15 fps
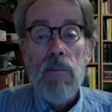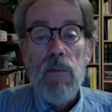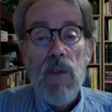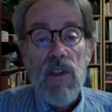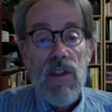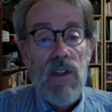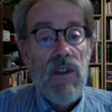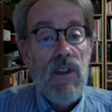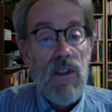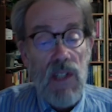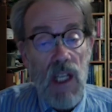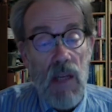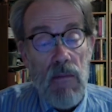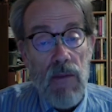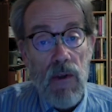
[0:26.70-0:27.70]
This is the
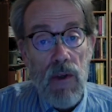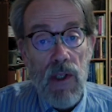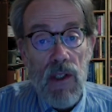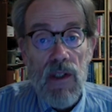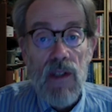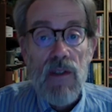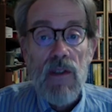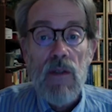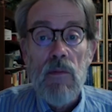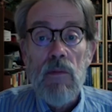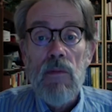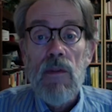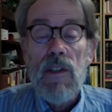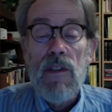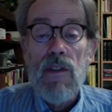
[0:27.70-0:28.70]
same voting system
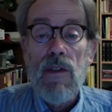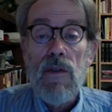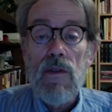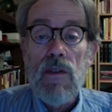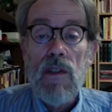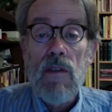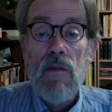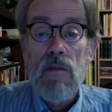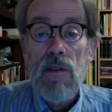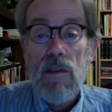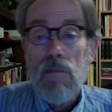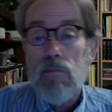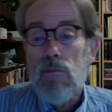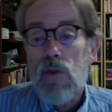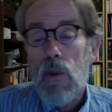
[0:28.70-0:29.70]
that is used in
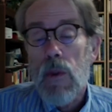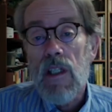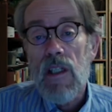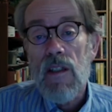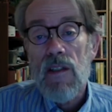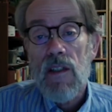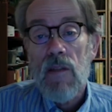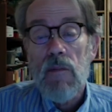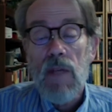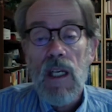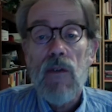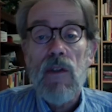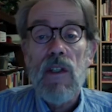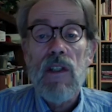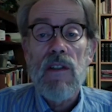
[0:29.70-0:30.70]
20-some
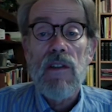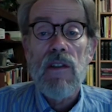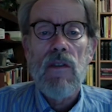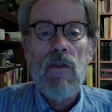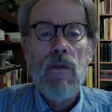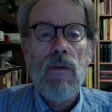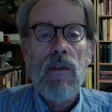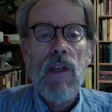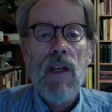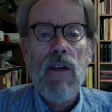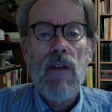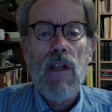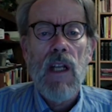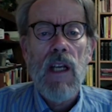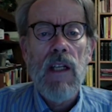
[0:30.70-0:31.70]
counties in North
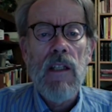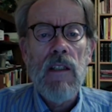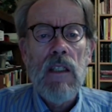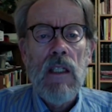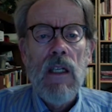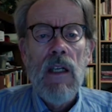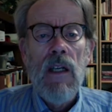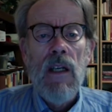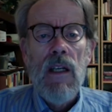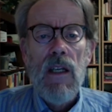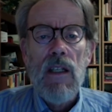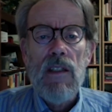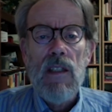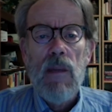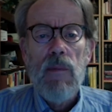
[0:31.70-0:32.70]
Carolina,
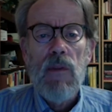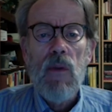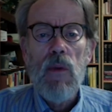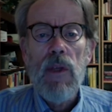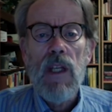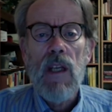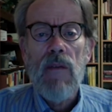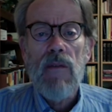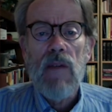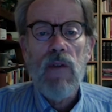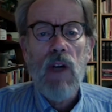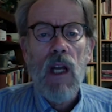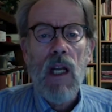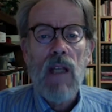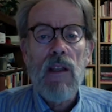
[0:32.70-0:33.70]
except that we have never
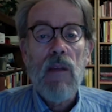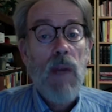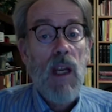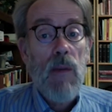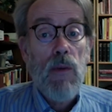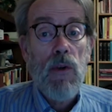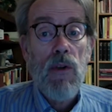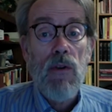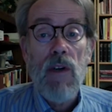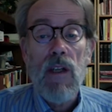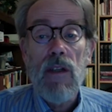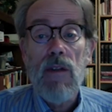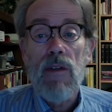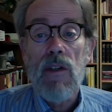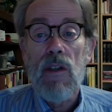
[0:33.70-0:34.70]
had the paper
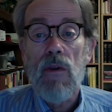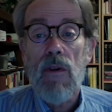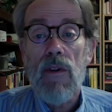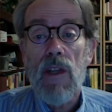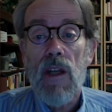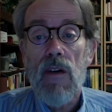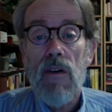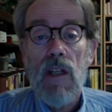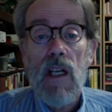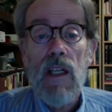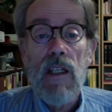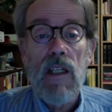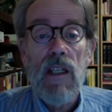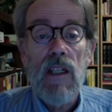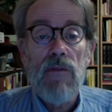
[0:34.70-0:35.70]
trail that North Carolina
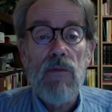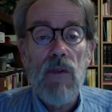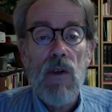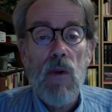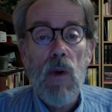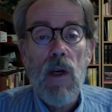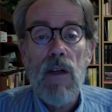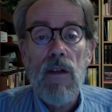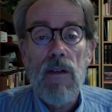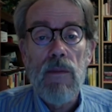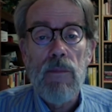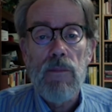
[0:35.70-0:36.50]
has required.